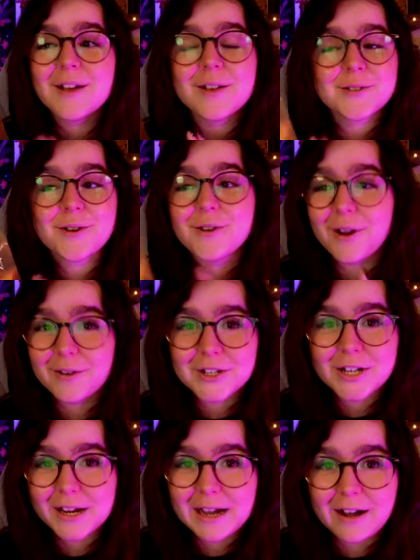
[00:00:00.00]
So go and
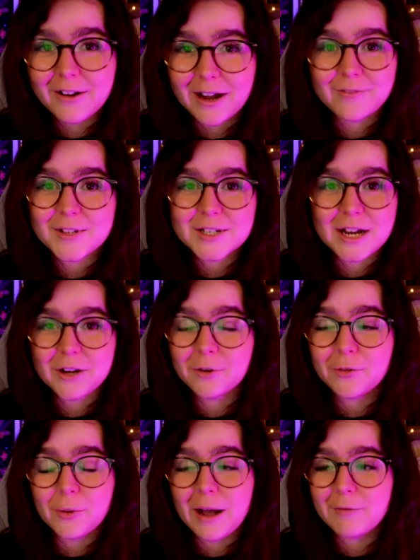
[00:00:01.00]
check out Gavin's channel
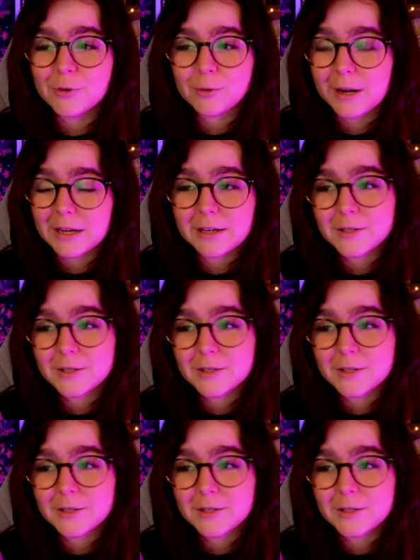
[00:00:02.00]
if you haven't already,